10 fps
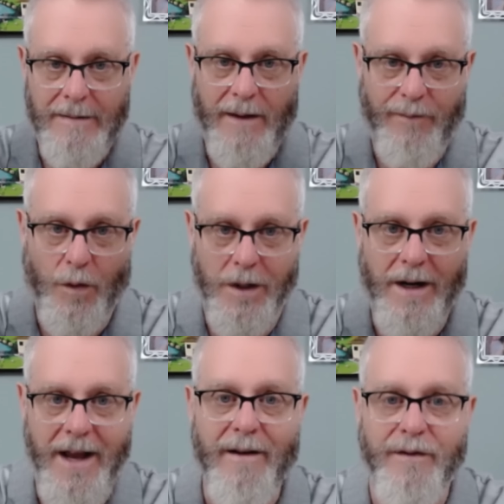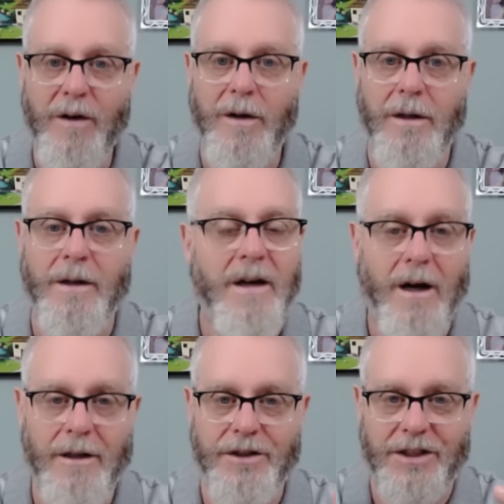Forever,
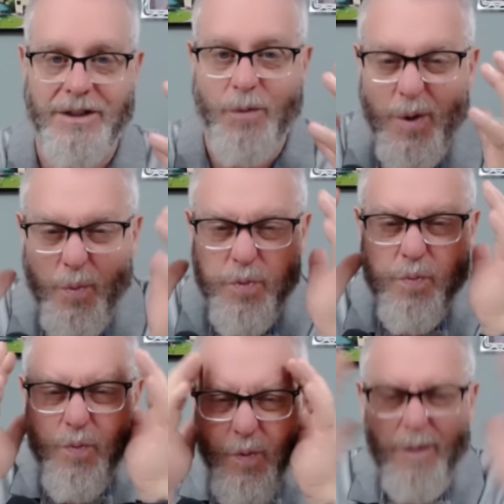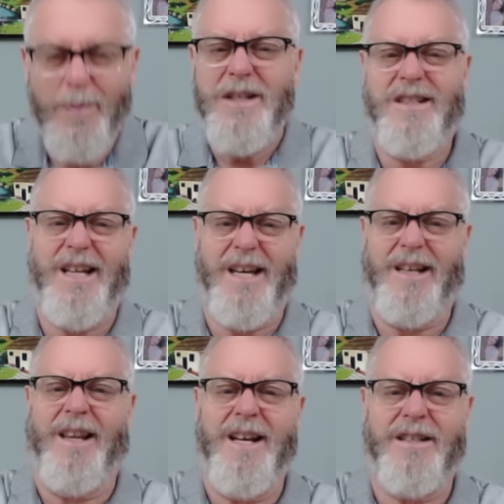we'll be
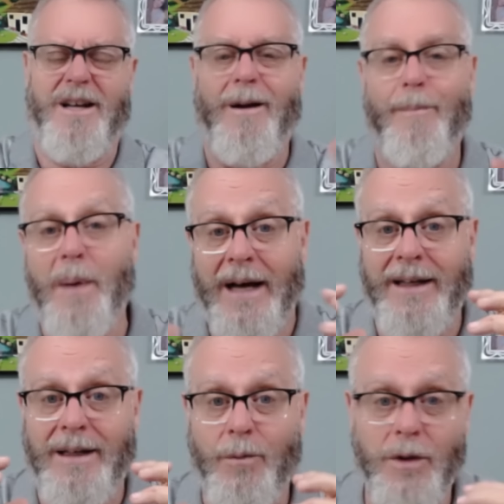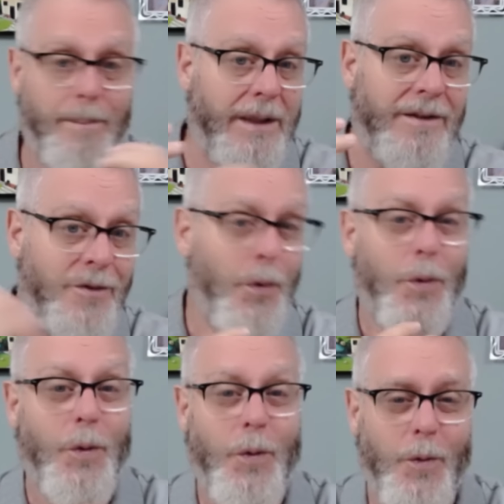sinless. Our body will be
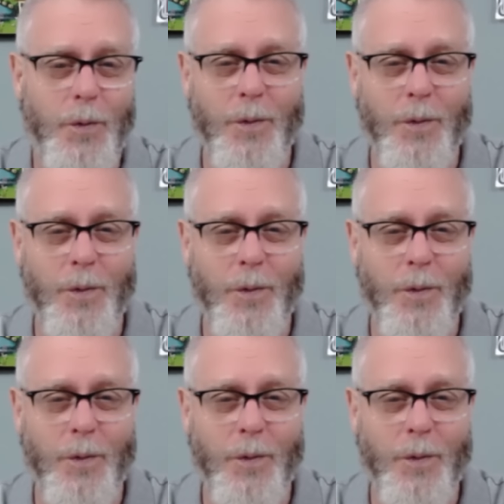new.